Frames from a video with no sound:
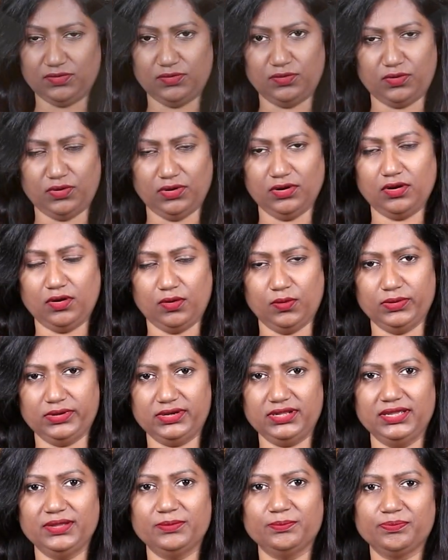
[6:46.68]
the Lord
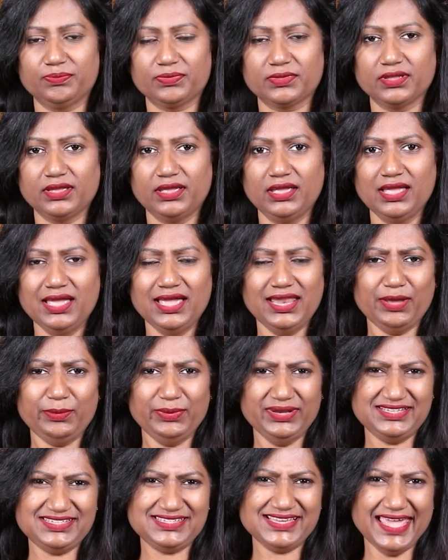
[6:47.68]
only. Now
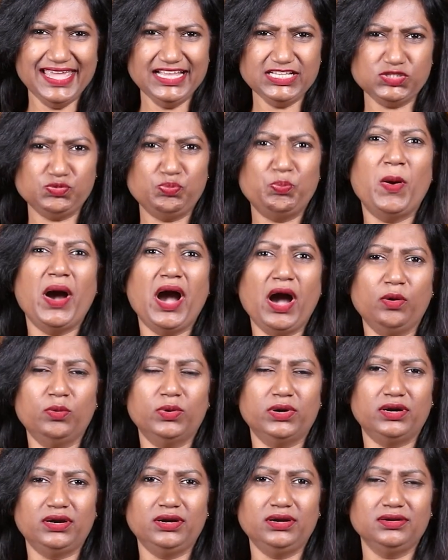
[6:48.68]
it takes
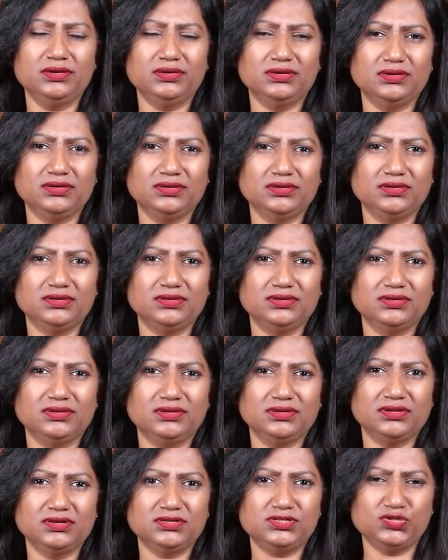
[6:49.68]
power
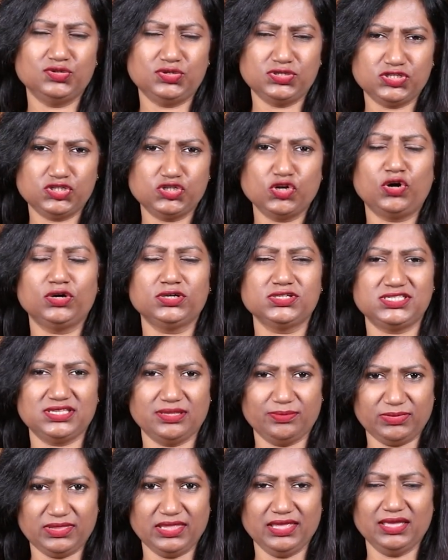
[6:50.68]
to talk
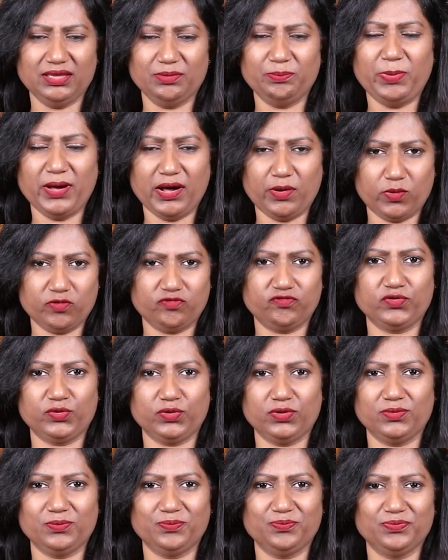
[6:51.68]
something
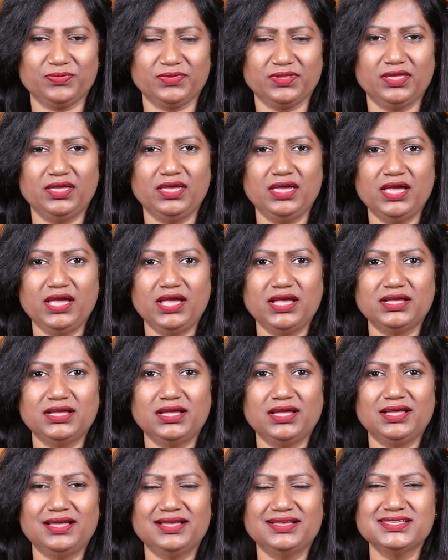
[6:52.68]
powerful.
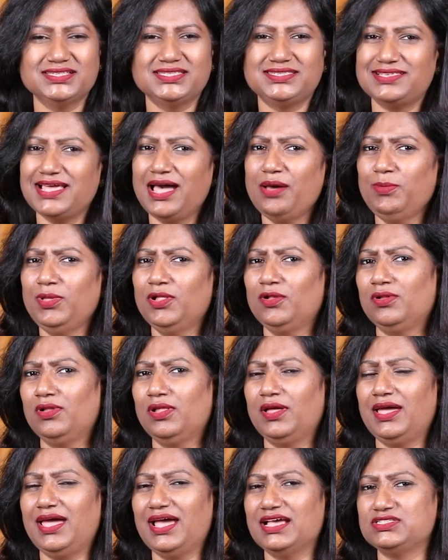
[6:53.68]

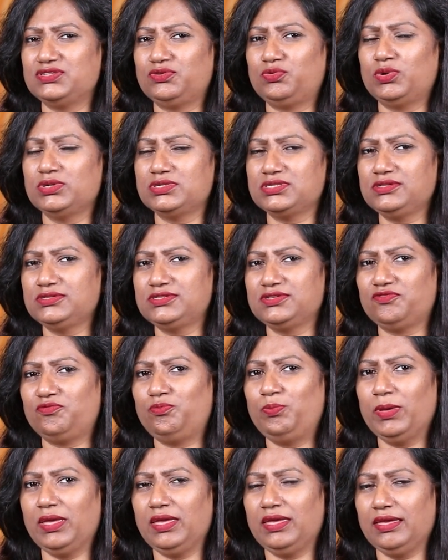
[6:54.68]
Samuel, as a result
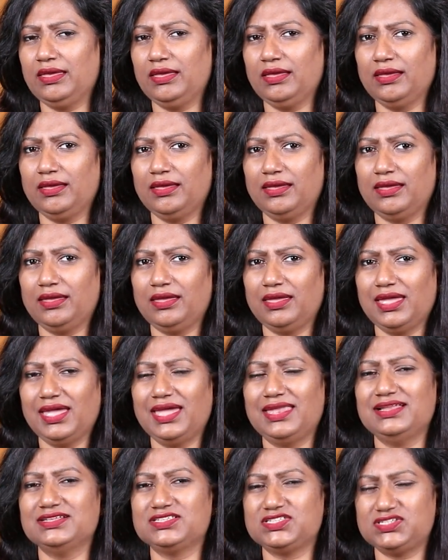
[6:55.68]
of being an